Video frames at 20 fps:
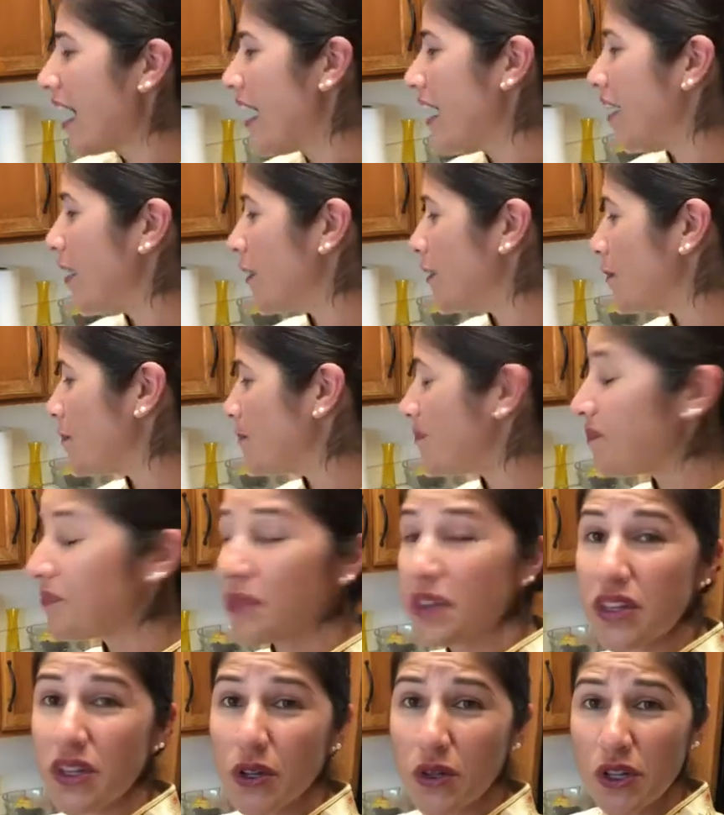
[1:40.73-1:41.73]
Um,
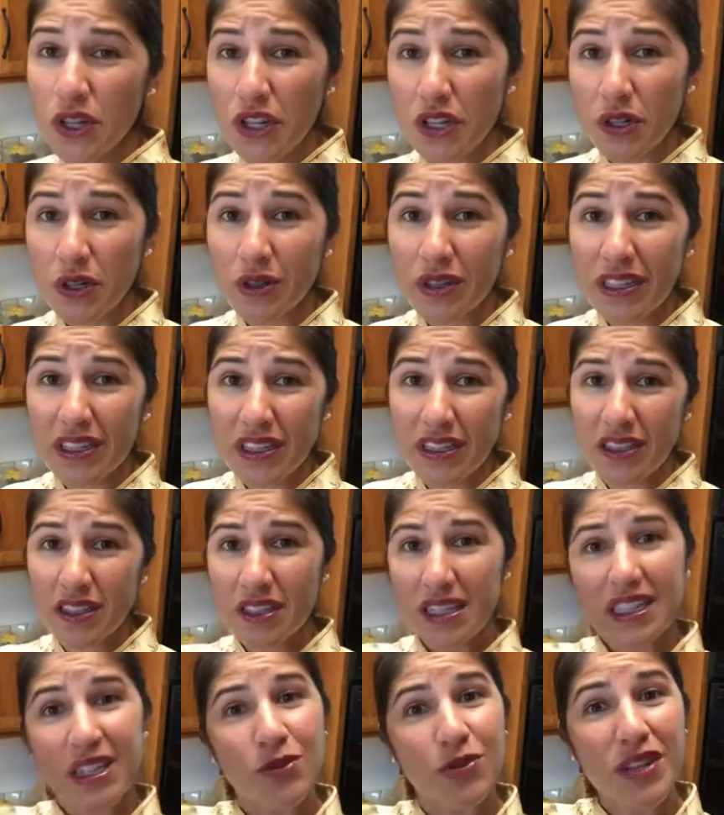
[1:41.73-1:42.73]
so you know, it's
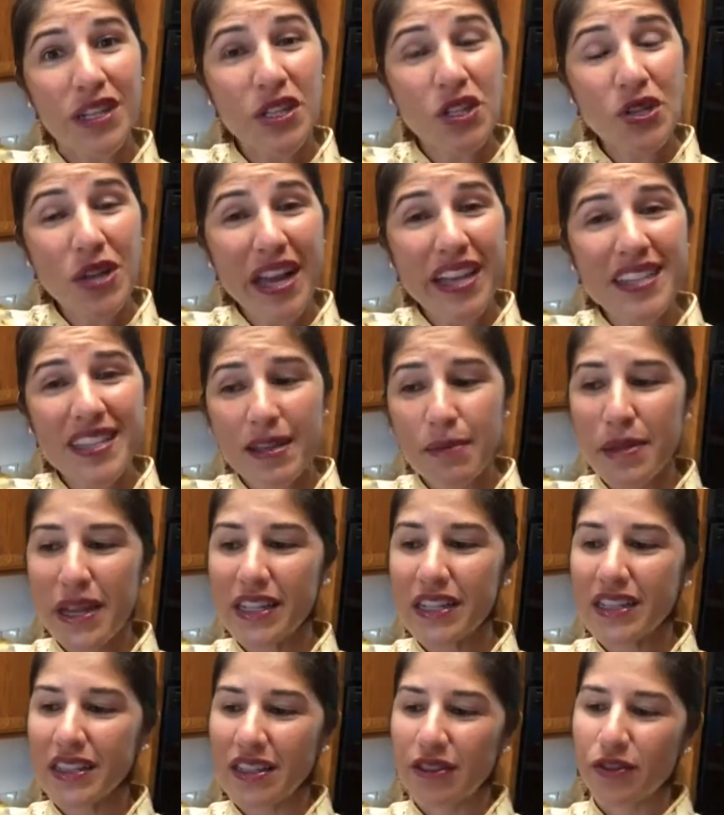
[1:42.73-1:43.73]
it's fun to ask the
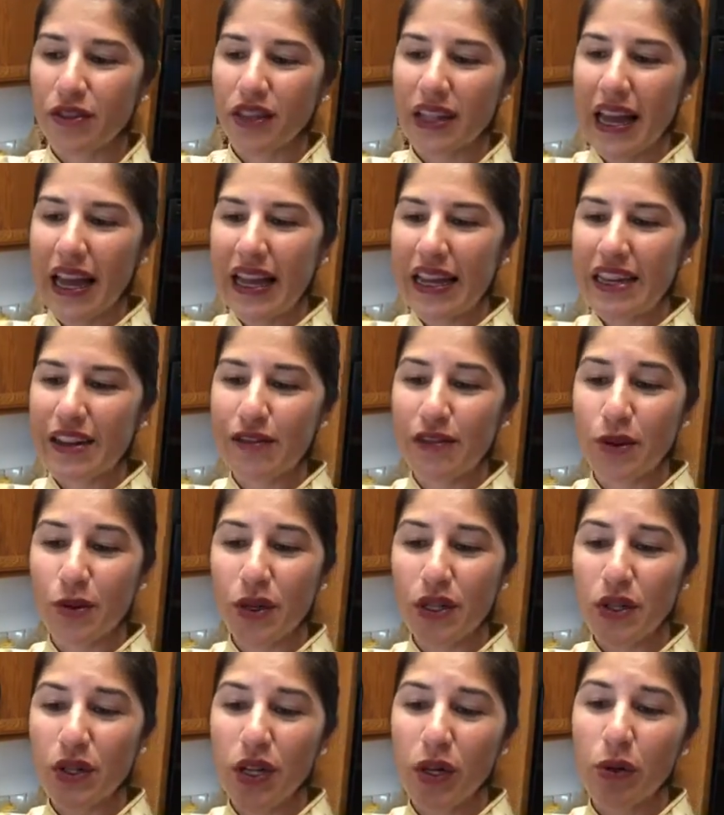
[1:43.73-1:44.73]
pendulum for that. And if you're
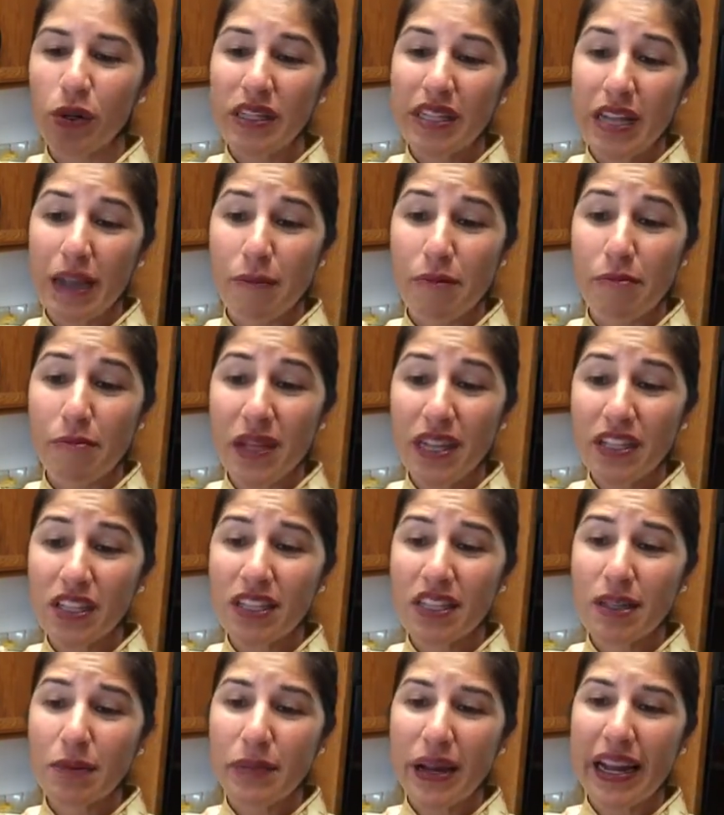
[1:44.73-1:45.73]
wondering what type of
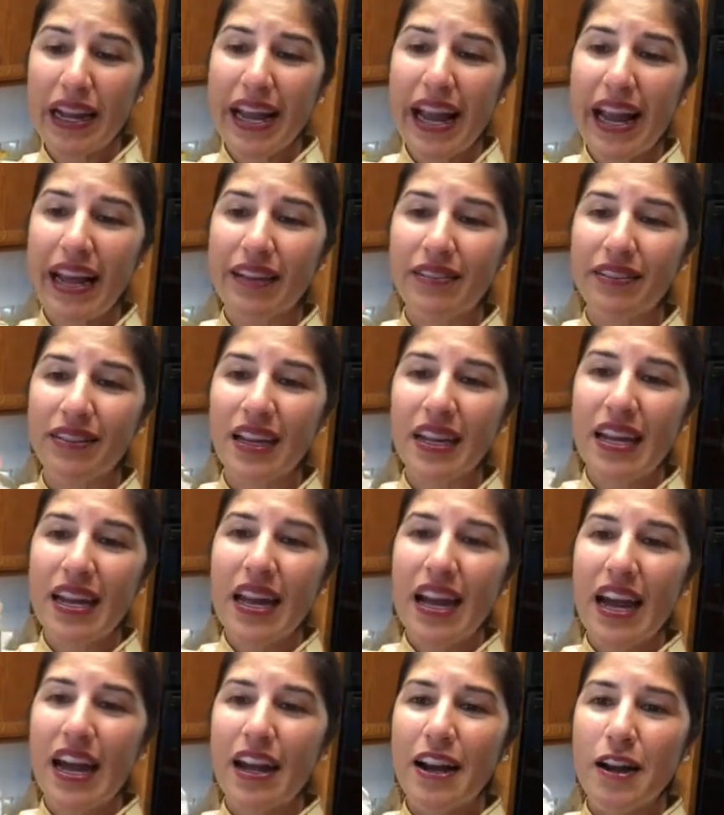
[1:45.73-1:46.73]
pendulum I have,
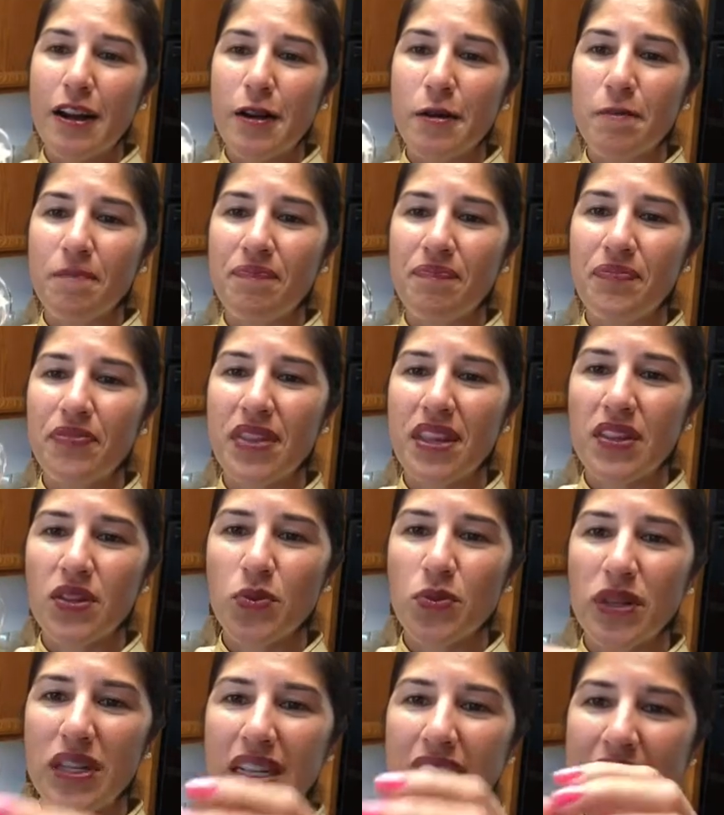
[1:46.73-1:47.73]
um,
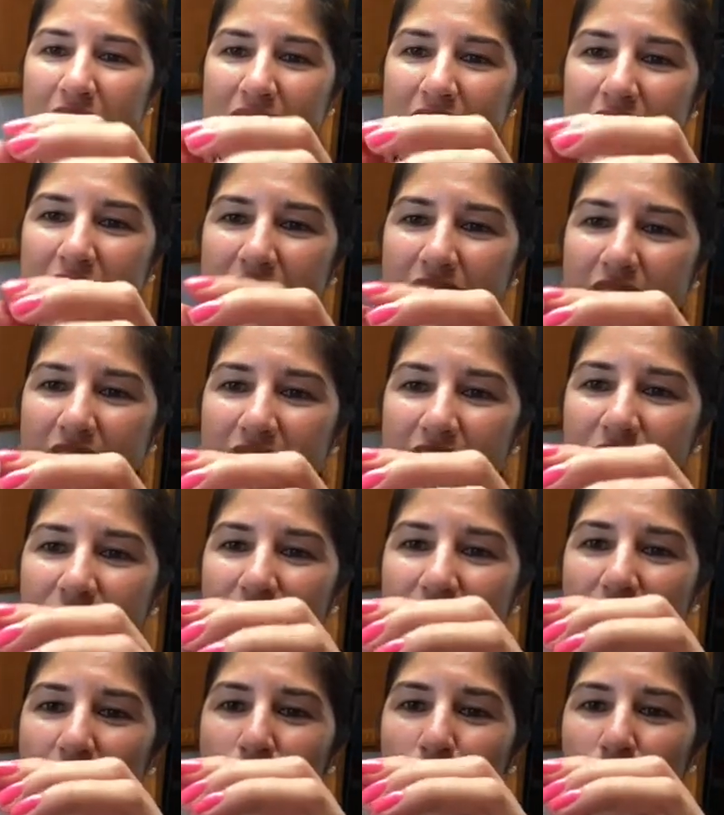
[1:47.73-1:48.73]
this one is kind of
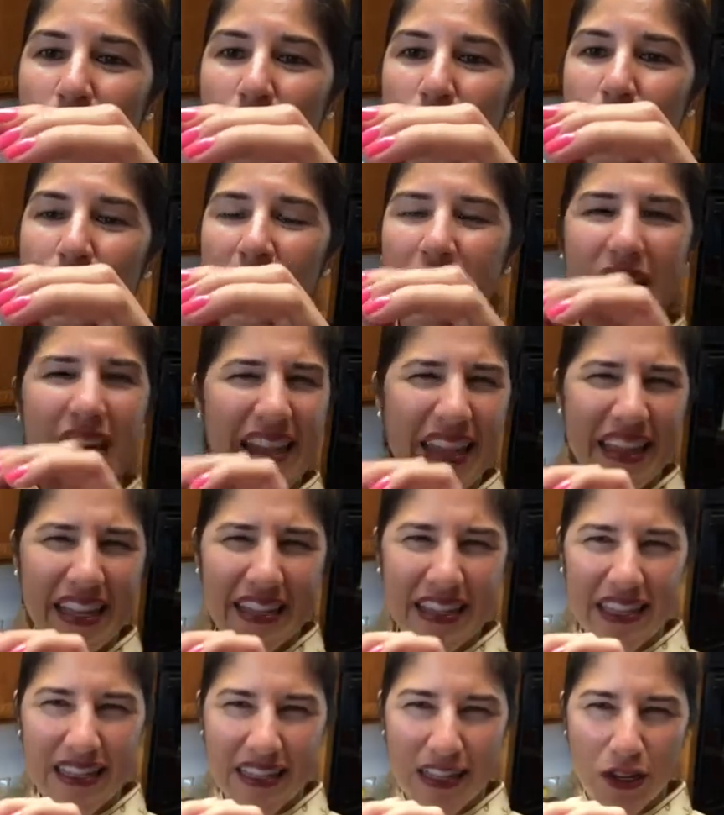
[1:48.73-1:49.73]
a, a, Merkaba. I
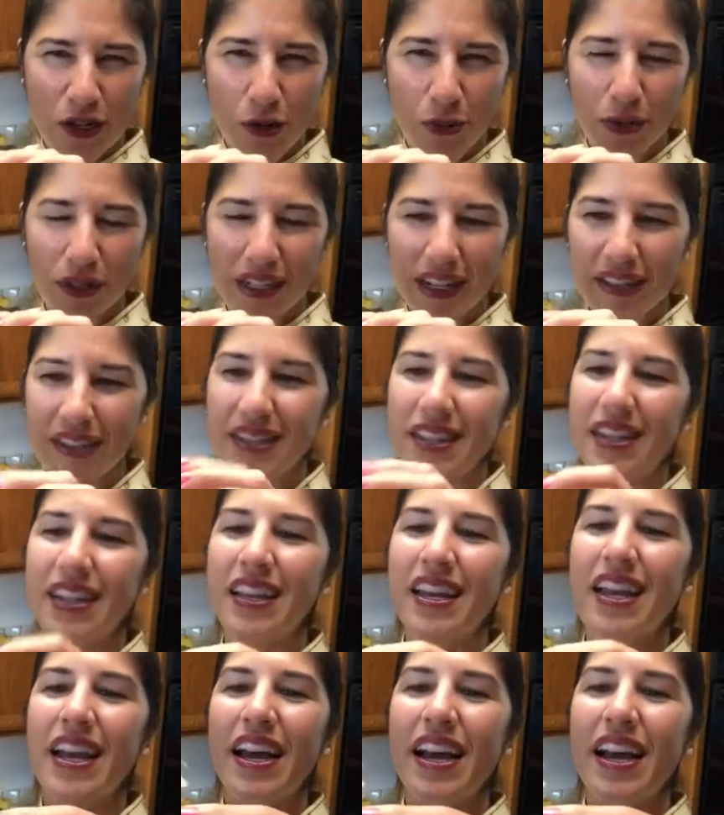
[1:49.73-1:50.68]
think that's how you pronounce it.